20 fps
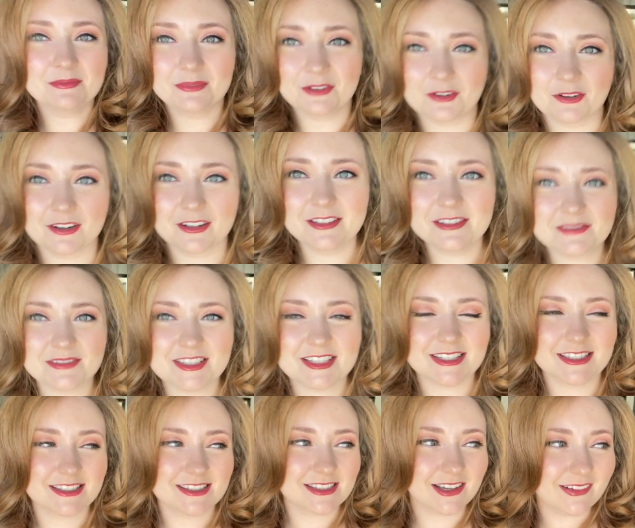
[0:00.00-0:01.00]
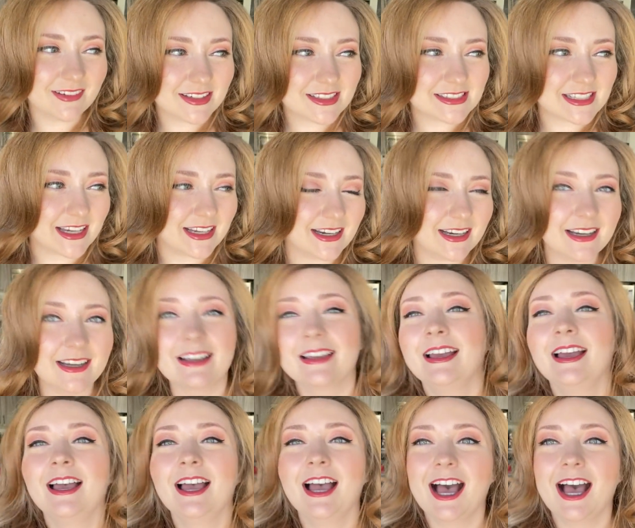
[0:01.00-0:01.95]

boards, which is so exciting.